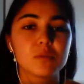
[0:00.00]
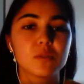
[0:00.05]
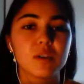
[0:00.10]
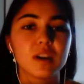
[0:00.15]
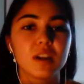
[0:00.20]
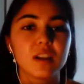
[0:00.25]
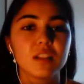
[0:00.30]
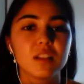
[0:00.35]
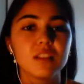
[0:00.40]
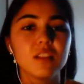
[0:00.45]
so I
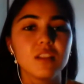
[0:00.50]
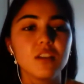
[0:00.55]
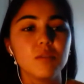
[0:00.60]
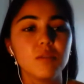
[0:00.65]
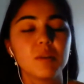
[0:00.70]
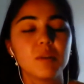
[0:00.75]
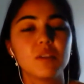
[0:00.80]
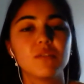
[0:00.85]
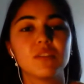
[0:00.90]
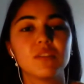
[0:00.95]
got a
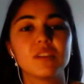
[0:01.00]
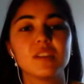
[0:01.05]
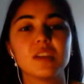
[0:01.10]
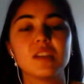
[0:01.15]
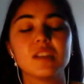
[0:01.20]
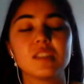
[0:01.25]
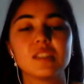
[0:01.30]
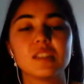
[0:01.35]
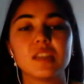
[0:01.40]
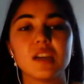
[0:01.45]
little bit of a
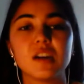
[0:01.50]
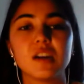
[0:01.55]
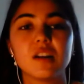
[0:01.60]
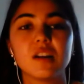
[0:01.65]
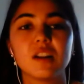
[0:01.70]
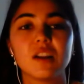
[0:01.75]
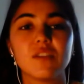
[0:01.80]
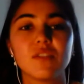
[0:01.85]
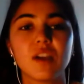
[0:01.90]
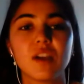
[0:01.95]
taste there,
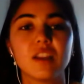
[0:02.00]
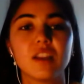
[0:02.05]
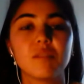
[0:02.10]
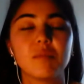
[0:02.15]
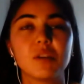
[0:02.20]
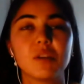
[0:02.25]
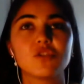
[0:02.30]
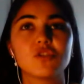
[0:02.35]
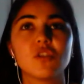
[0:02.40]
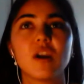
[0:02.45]
and I've kind of
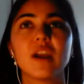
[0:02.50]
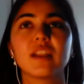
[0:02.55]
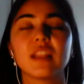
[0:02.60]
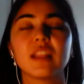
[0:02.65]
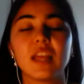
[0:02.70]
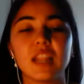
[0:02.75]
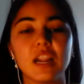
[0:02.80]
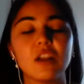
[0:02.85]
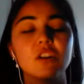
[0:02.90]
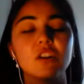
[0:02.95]
been trying
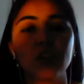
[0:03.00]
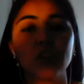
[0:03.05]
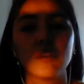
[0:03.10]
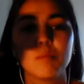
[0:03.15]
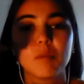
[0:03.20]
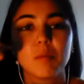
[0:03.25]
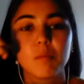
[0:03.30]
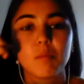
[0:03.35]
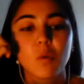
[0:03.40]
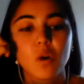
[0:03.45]
that out a little
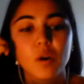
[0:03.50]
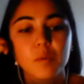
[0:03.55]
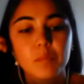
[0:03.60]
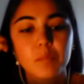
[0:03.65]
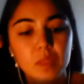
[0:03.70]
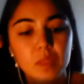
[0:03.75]
bit more.